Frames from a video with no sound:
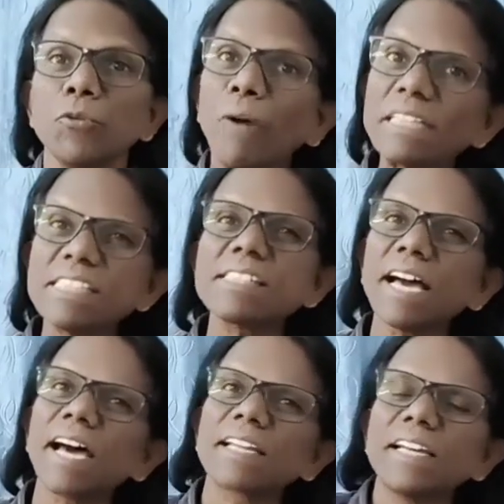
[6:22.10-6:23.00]
What is
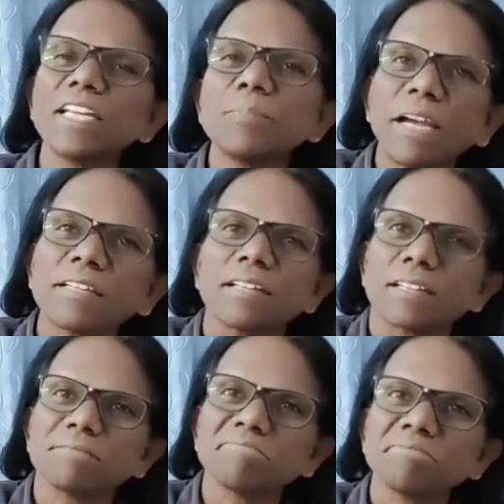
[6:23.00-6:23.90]
organic
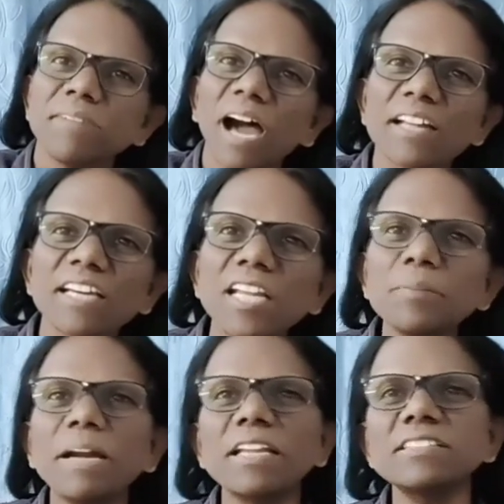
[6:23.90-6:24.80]
matter?
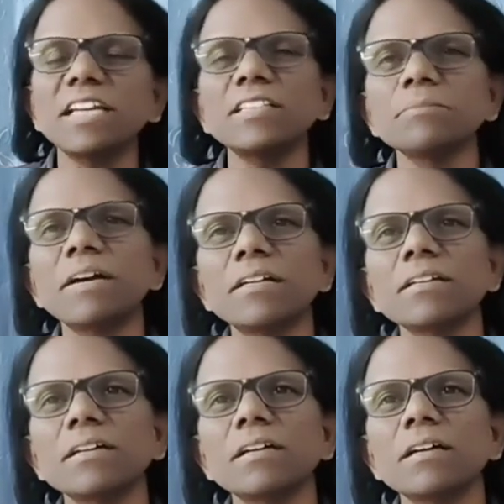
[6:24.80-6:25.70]
Organic matter is nothing
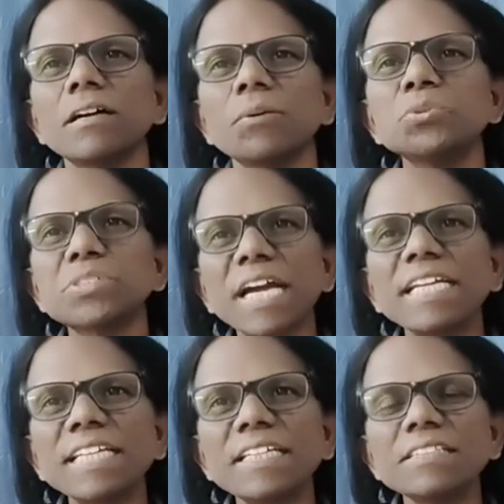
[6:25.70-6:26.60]
but which
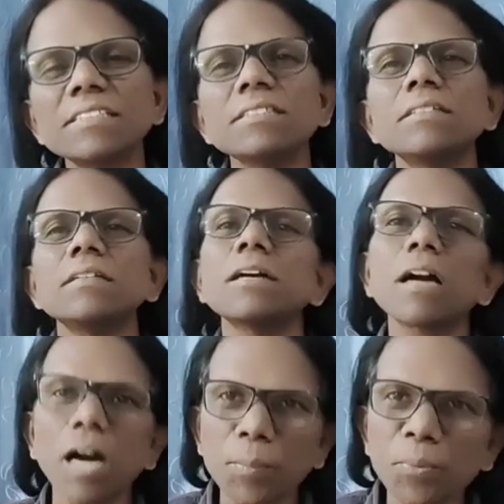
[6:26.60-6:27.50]
contains
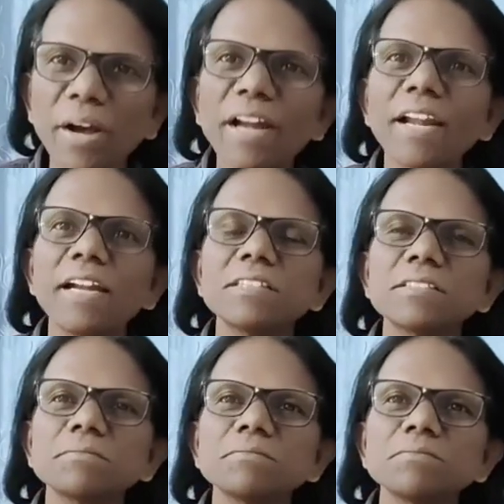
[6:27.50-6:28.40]
carbohydrates,
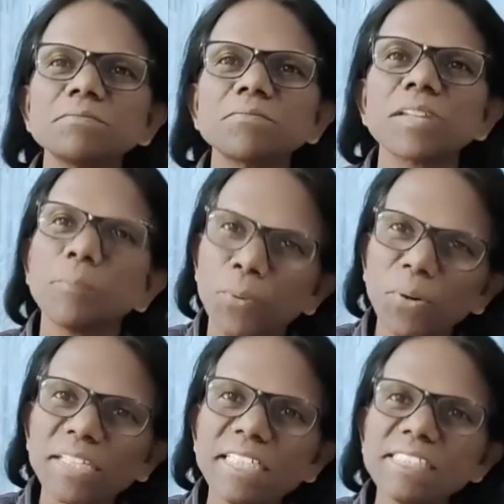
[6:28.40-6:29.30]

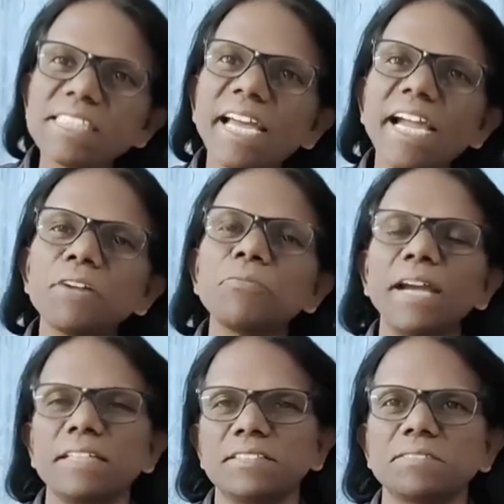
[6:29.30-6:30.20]
proteins and
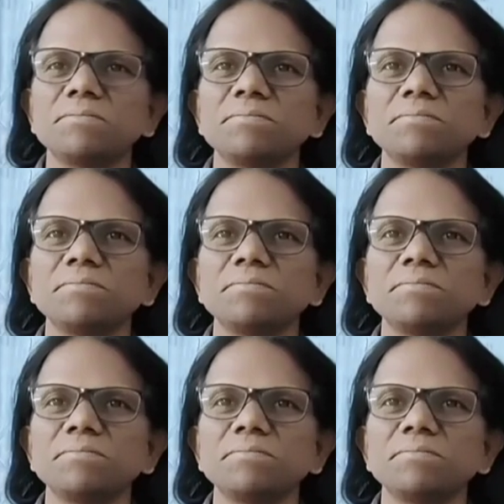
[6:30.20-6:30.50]
fats.